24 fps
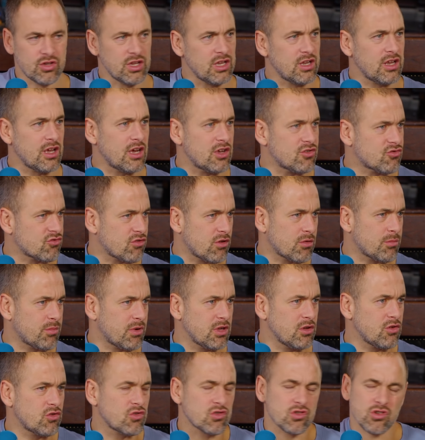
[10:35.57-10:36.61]
Didier Drogba.
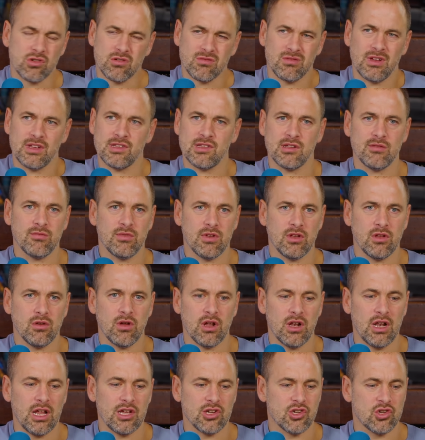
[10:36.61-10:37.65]
You just it's, you,
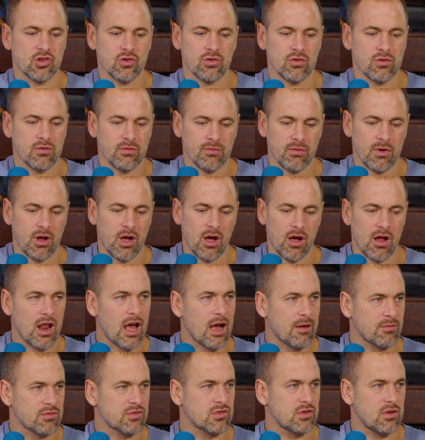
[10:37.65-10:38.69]
unless you're an
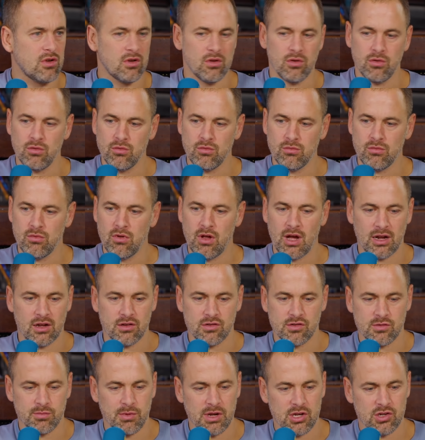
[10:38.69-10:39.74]
absolute like a
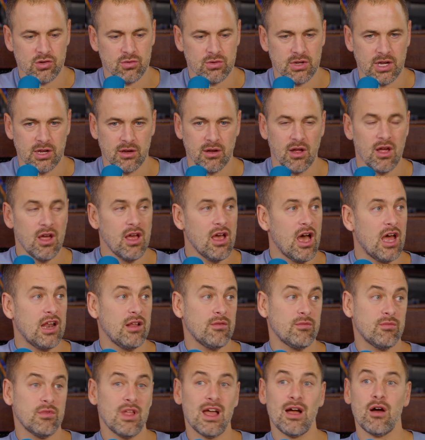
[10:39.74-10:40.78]
special kid. And
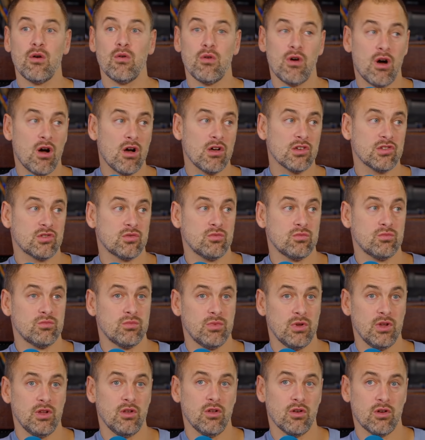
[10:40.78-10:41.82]
if now Arsenal,
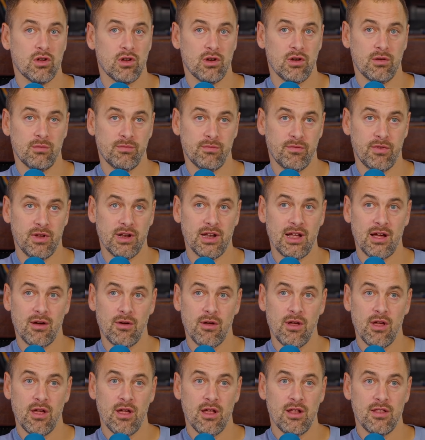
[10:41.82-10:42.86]
you look at the thing now.
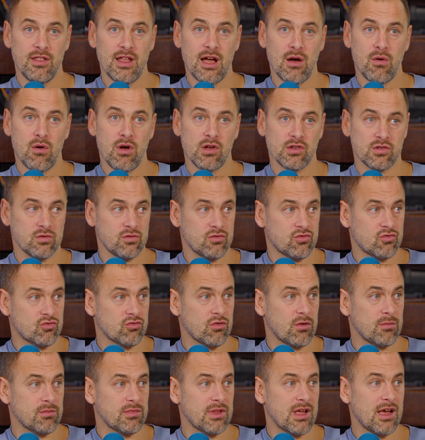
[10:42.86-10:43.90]
Now Arsenal
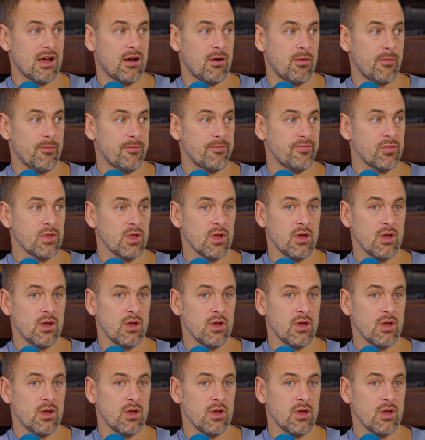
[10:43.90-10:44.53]
dropped down.